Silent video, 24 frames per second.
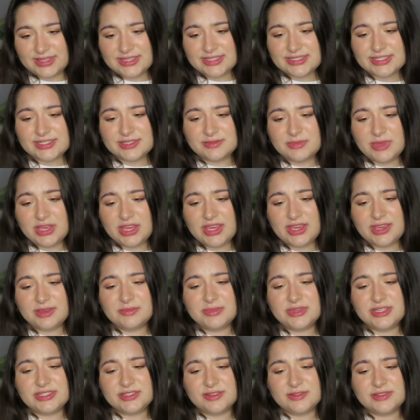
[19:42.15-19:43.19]
This is making
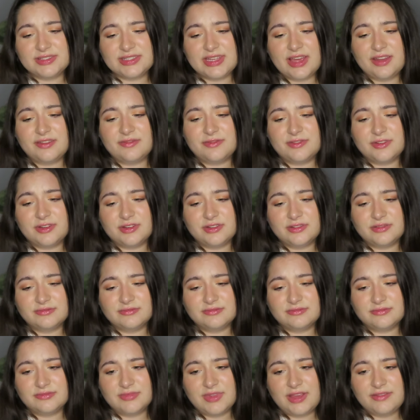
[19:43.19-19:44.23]
me so sad for
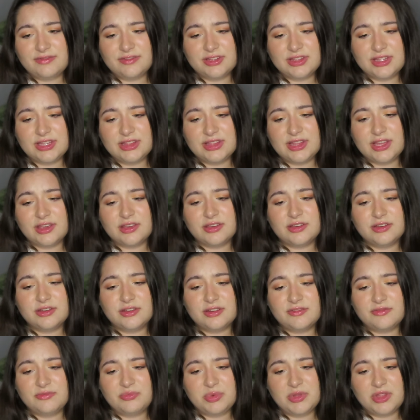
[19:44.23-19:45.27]
everything that could
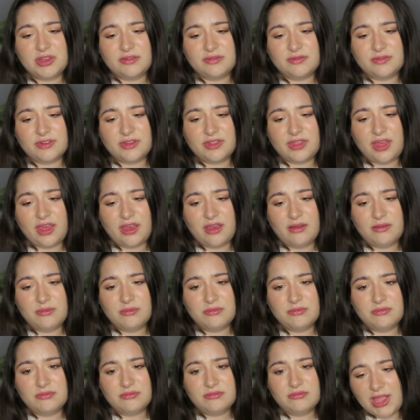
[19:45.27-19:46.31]
have been for
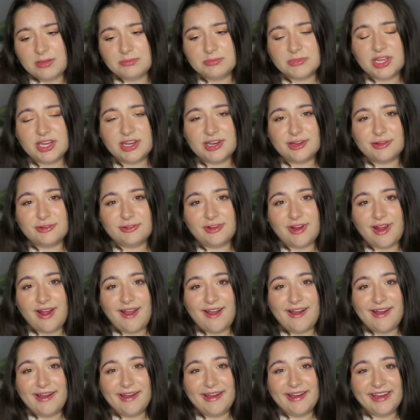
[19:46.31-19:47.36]
them. I'm gonna
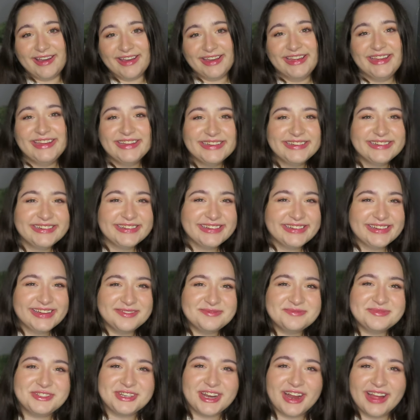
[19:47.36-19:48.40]
cry.
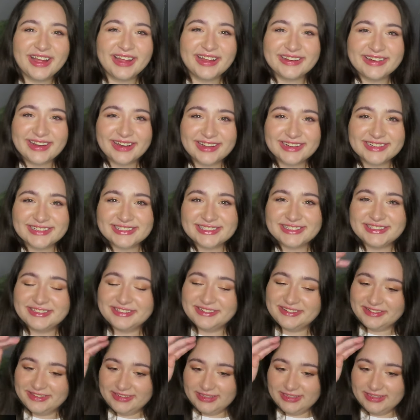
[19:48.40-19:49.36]
I'm trying not to.